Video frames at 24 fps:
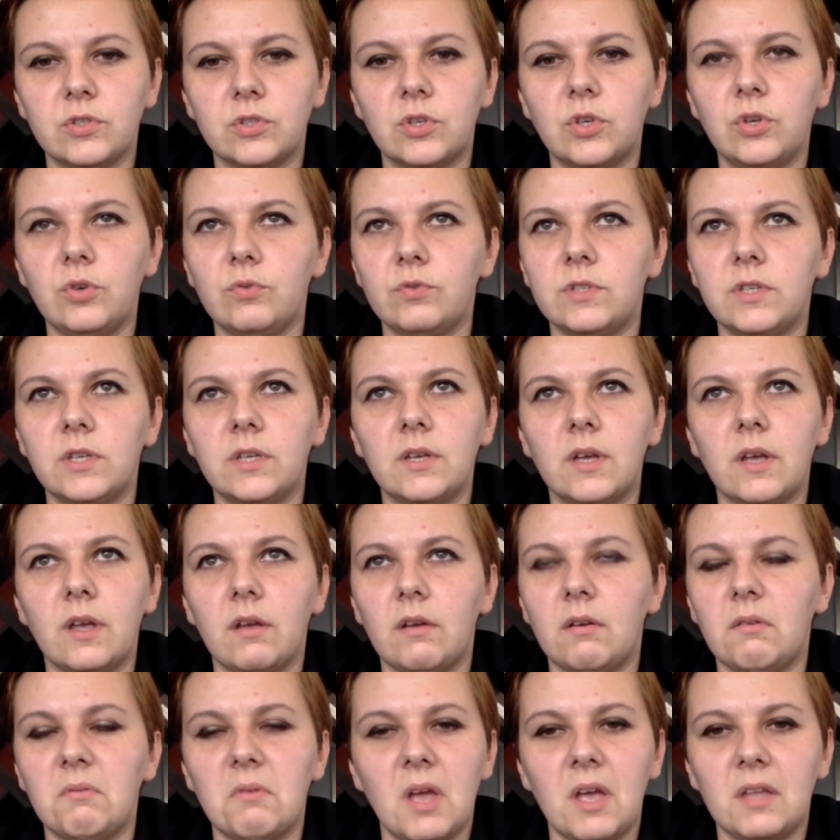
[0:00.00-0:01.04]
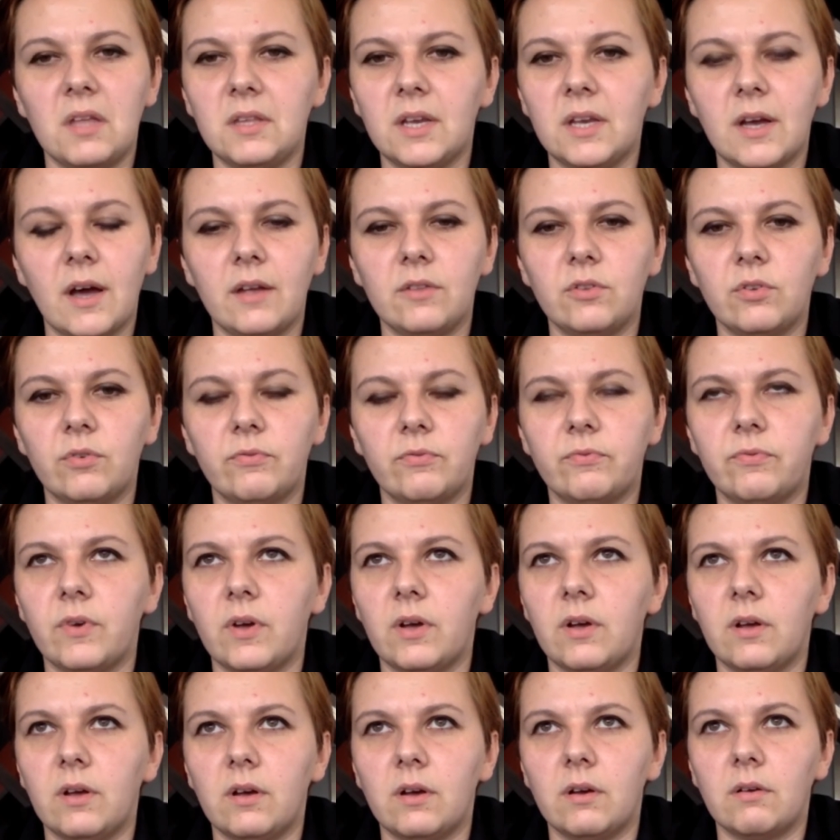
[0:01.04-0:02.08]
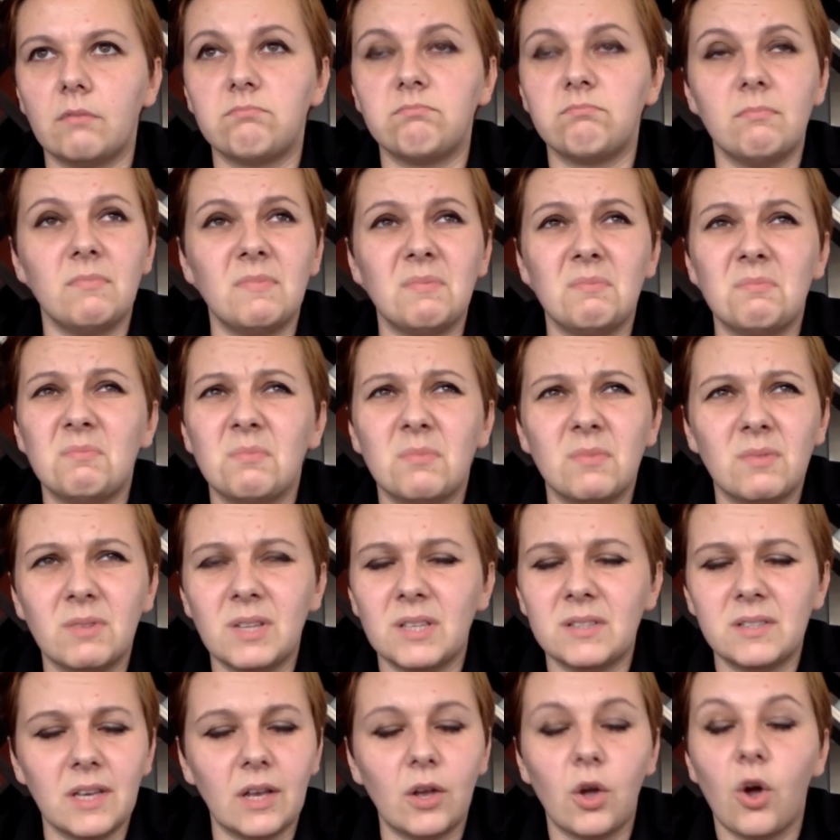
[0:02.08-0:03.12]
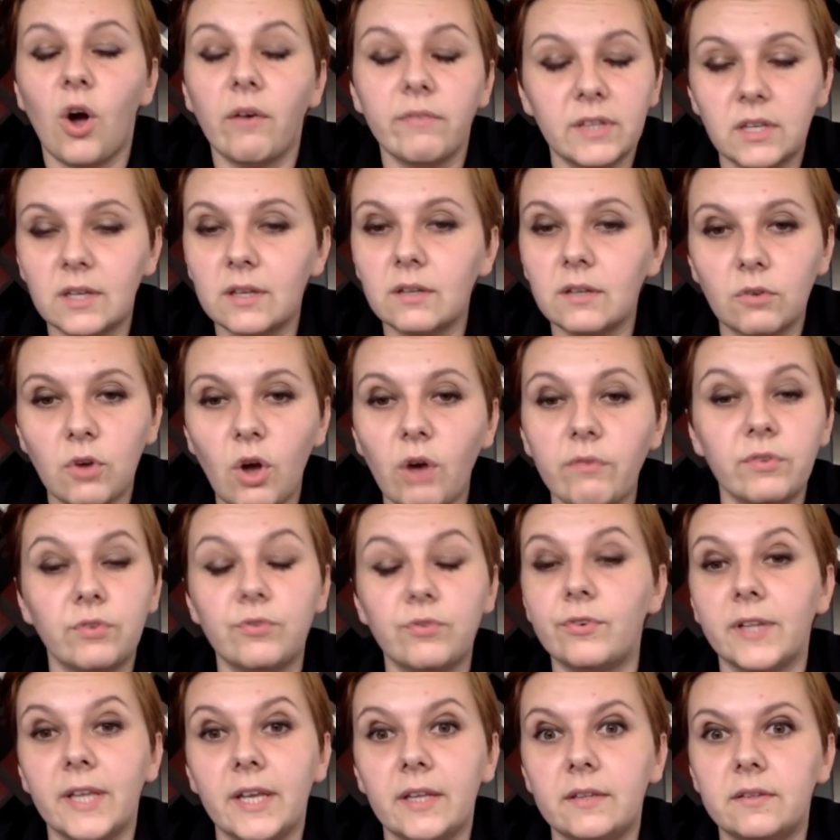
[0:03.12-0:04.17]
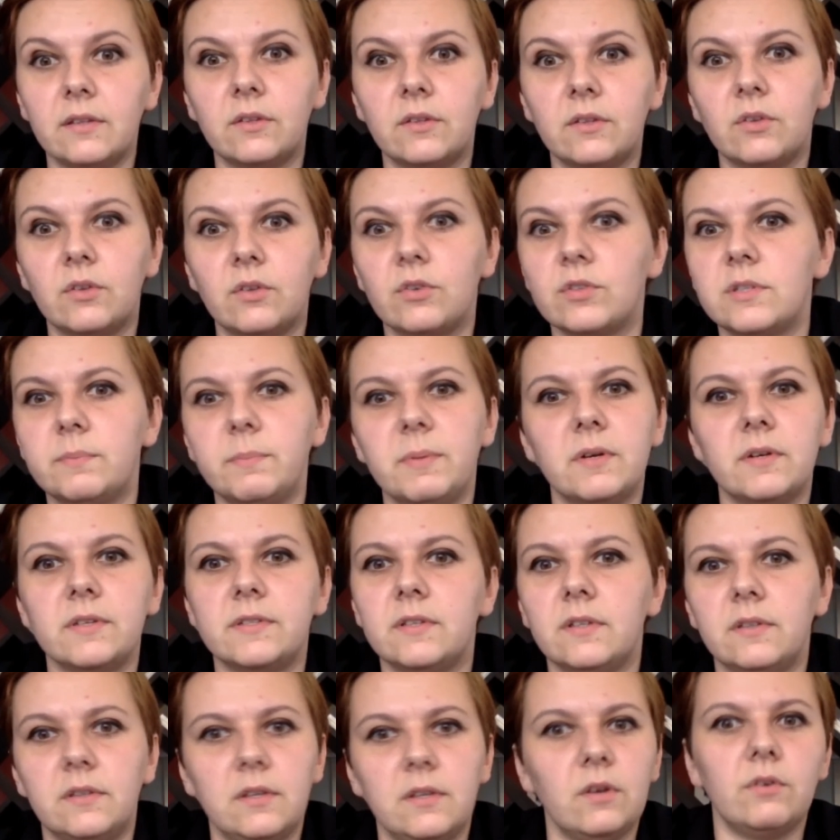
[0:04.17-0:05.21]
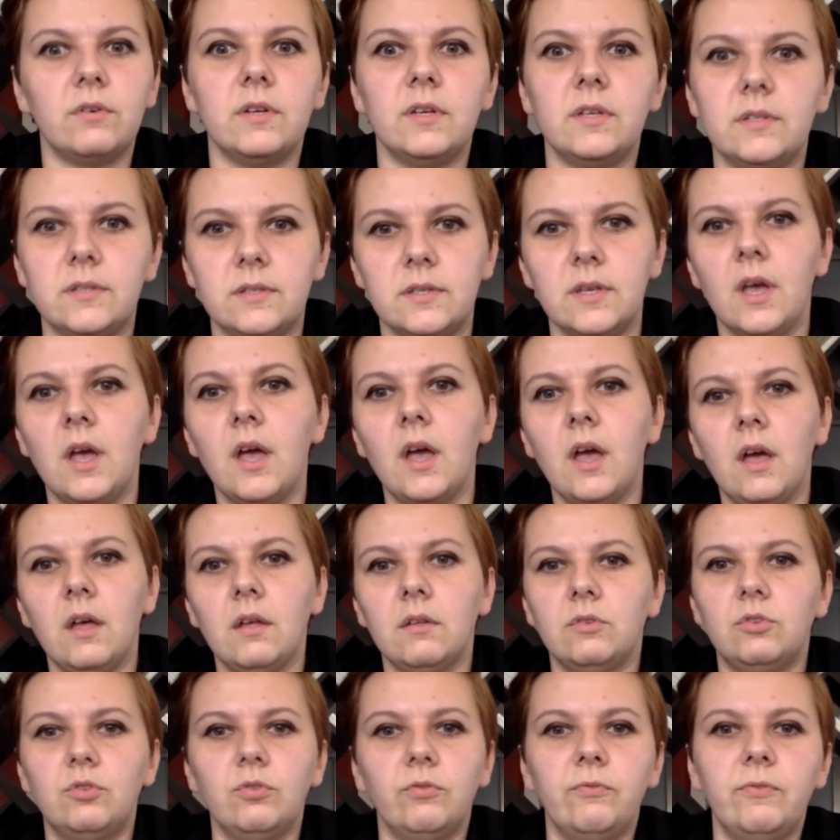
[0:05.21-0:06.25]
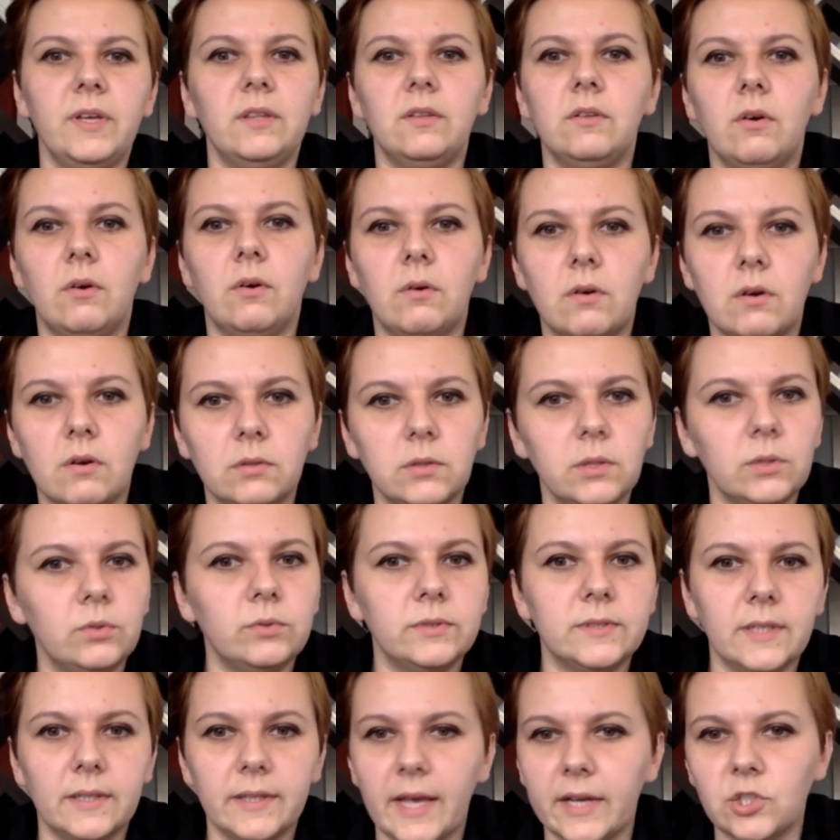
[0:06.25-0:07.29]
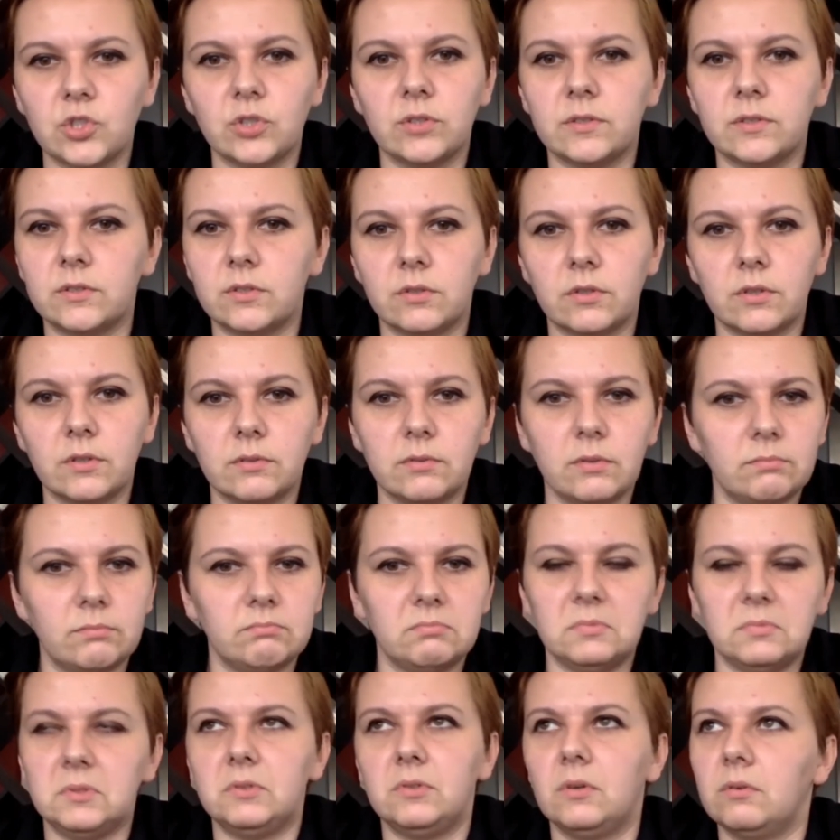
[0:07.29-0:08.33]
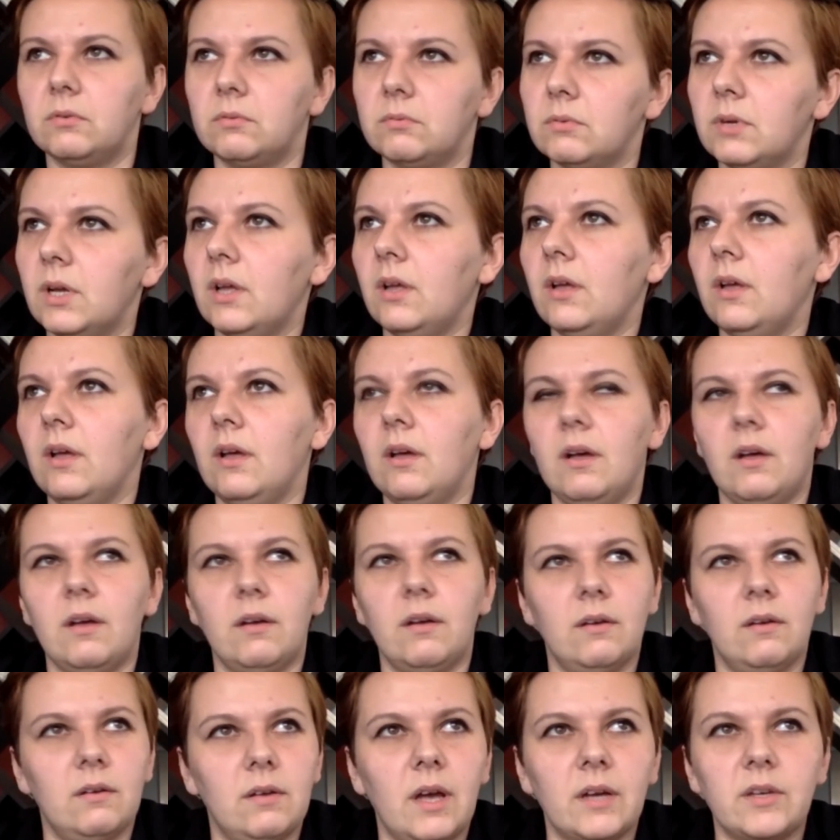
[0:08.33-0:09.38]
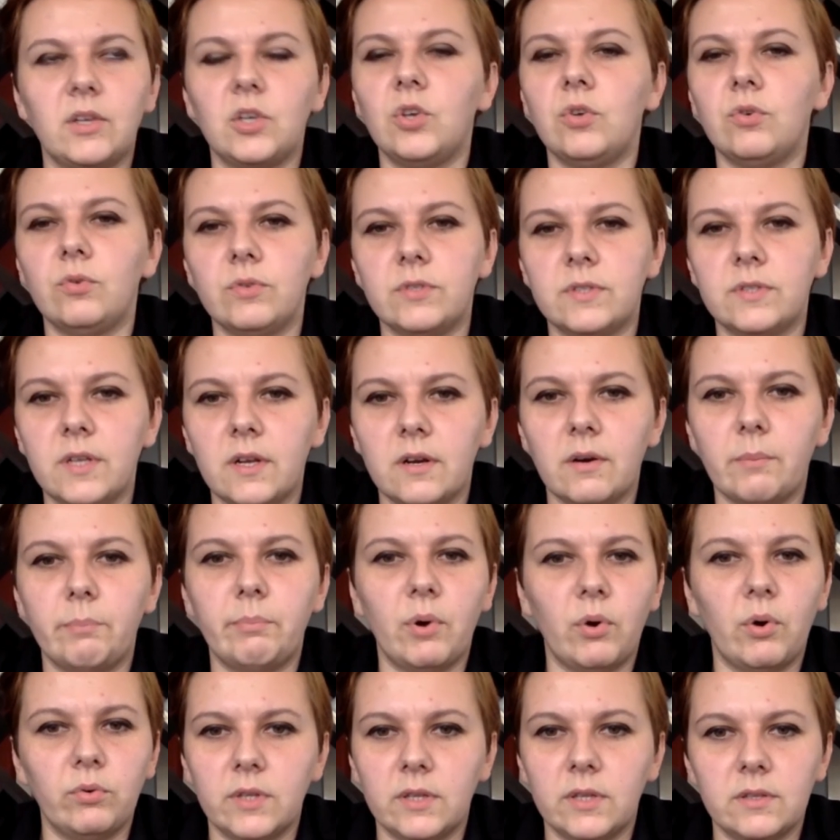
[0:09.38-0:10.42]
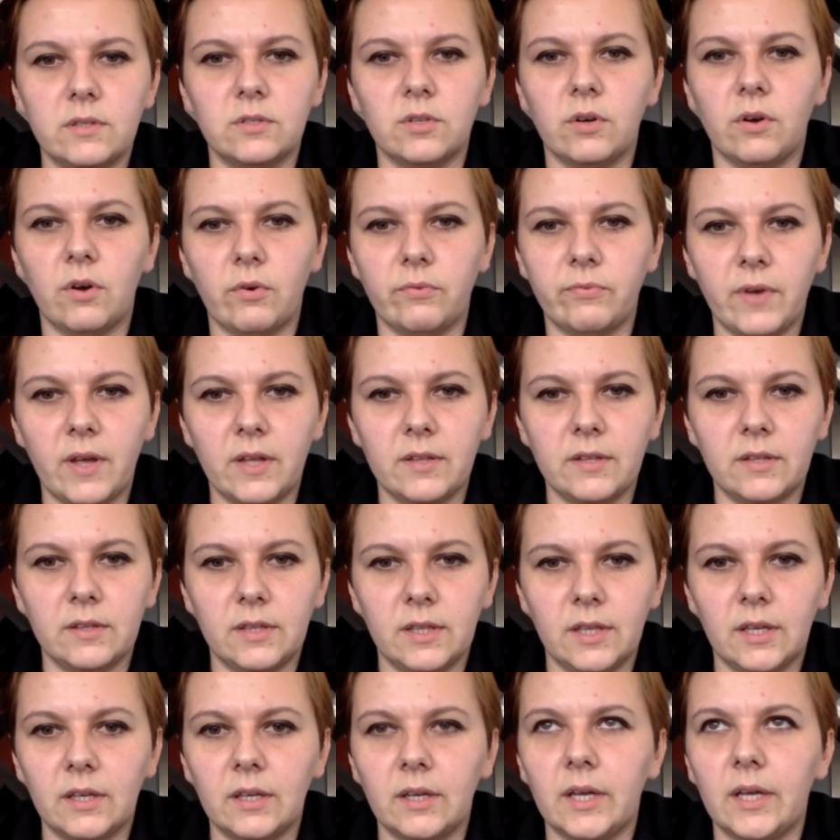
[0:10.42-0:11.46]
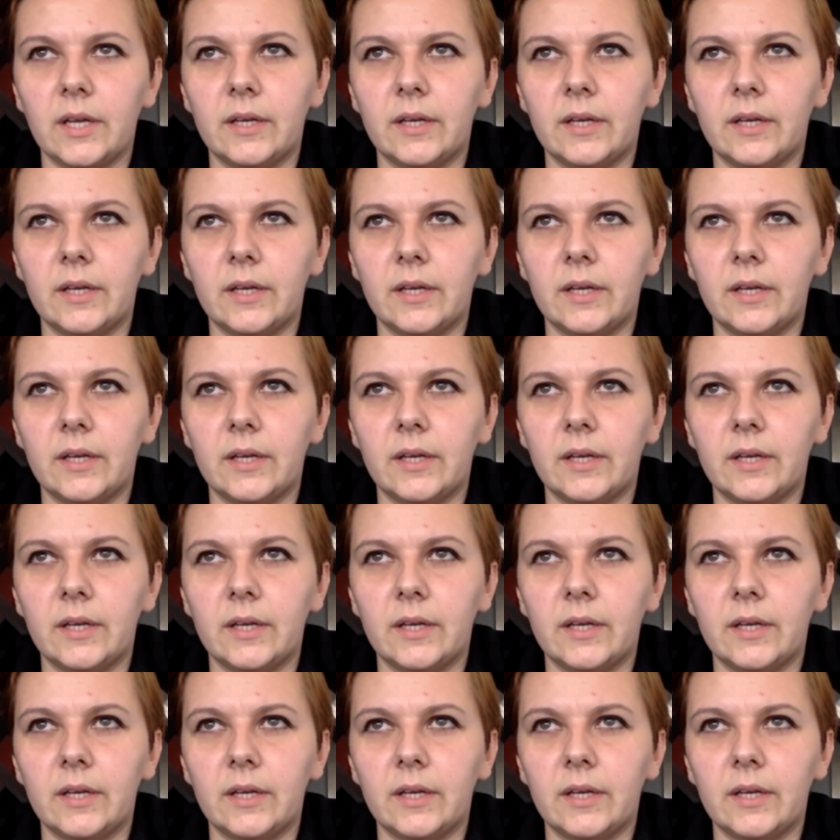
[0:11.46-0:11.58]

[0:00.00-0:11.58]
using any kind of, let's say, COVID-related conspiracy theories to win or lose elections, or accuse their opponents of anything.